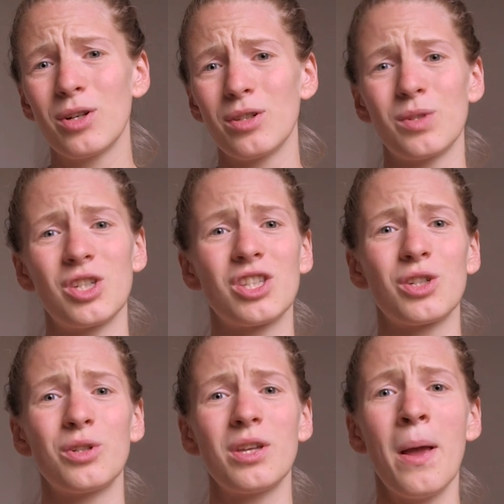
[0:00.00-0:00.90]
because we just
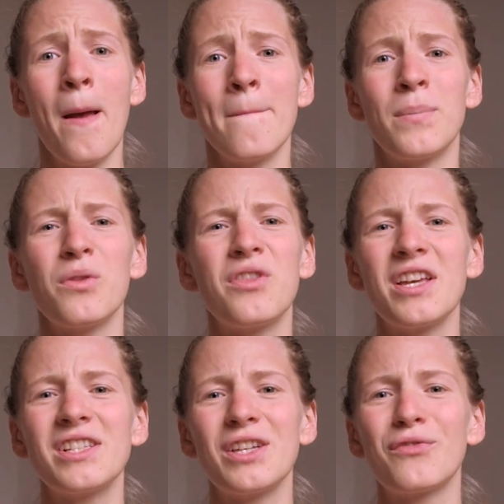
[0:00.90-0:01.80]
could put
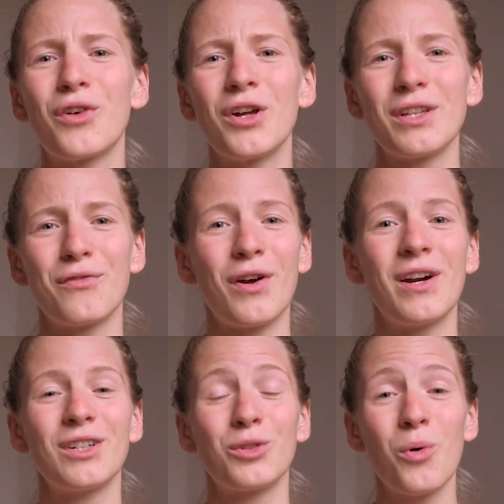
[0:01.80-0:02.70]
things in front of
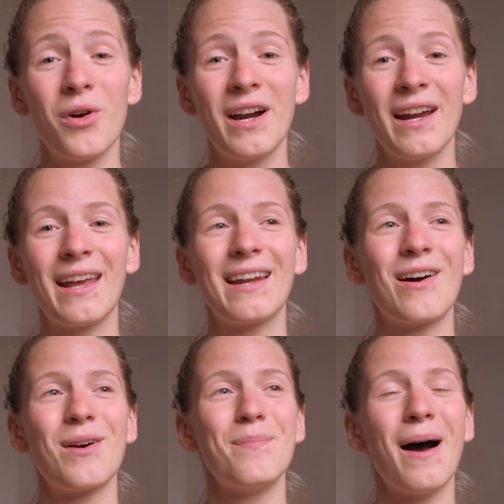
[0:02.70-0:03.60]
our door and
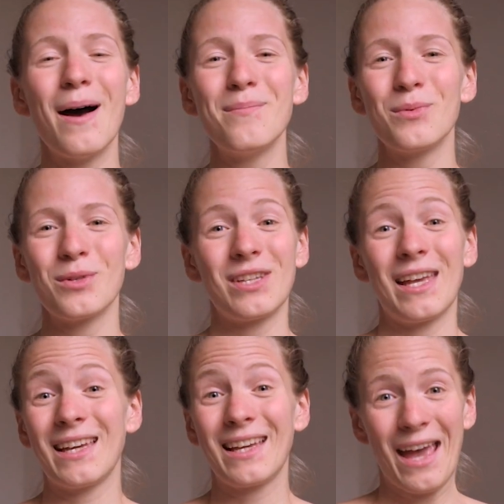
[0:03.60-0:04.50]
our mom would
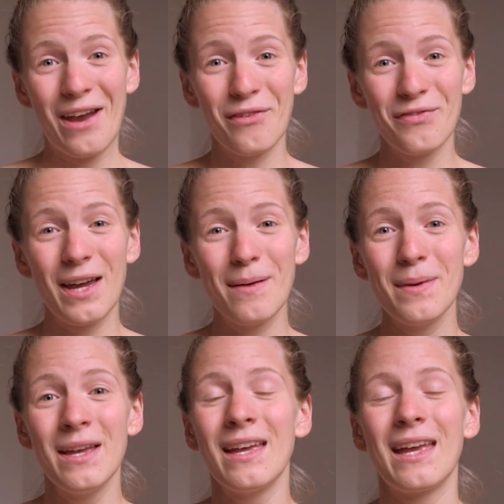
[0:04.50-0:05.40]
take care of them
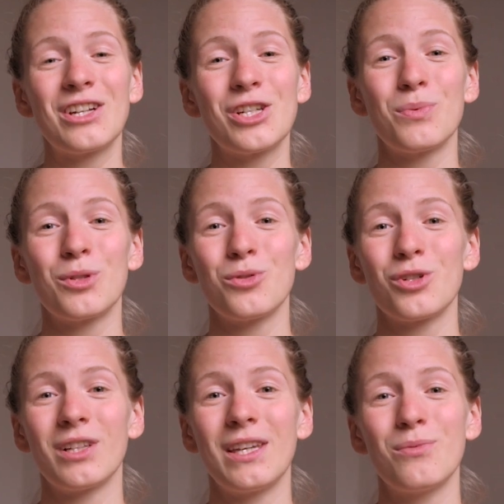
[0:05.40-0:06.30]
and she would
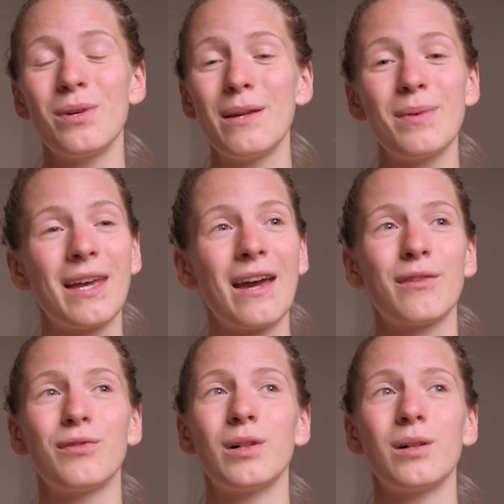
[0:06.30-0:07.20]
usually really be
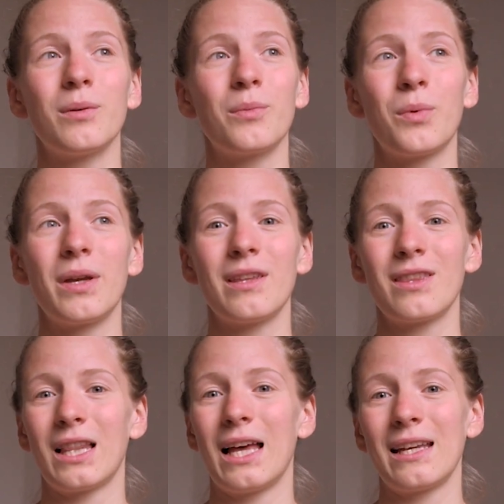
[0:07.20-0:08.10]
careful with
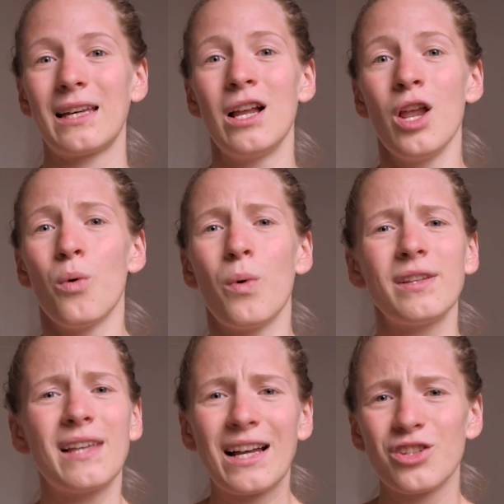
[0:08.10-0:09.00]
like what
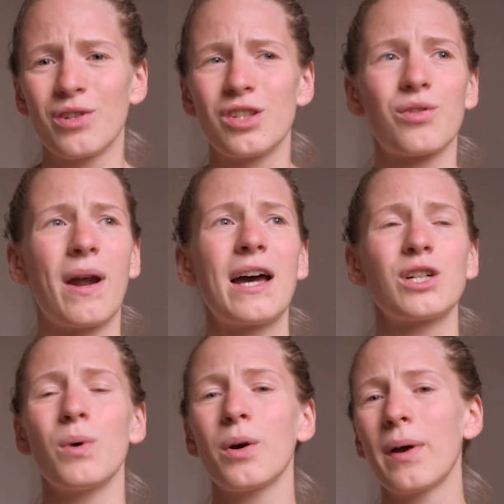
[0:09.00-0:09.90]
is actually
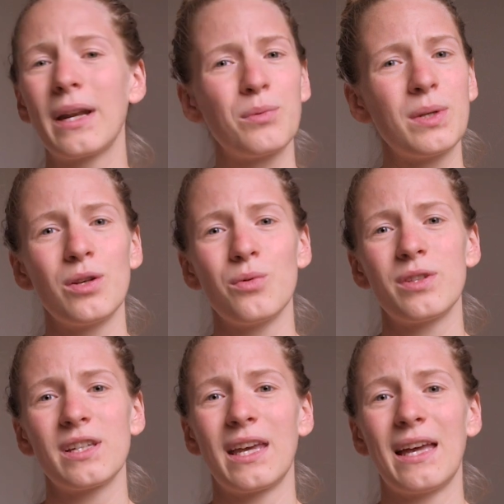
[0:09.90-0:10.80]
trash, what can we
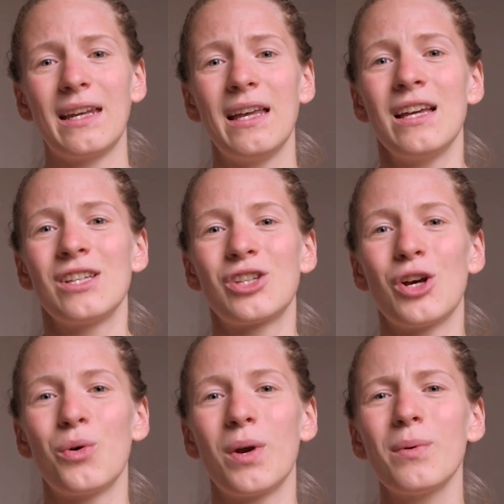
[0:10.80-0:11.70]
use again.
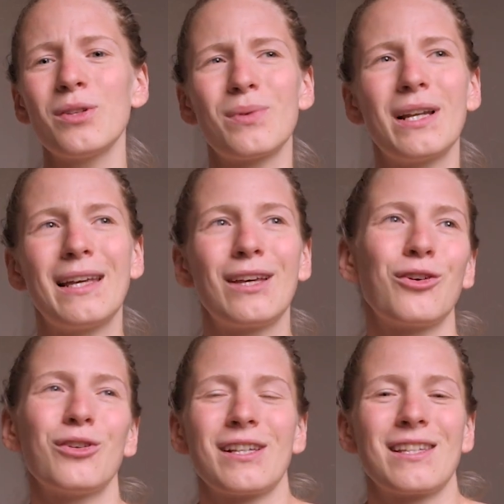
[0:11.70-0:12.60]
So it was really
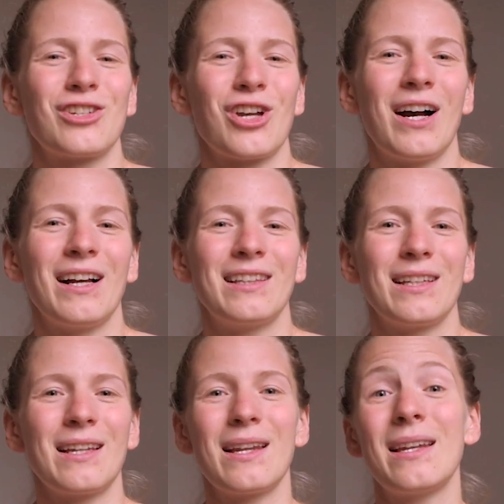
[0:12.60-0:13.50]
good as a child.
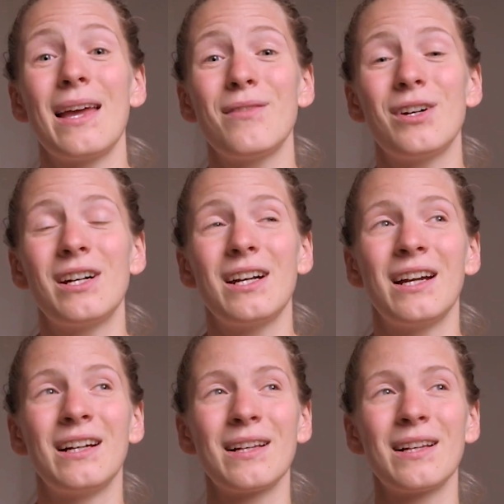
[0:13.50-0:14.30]
It, it never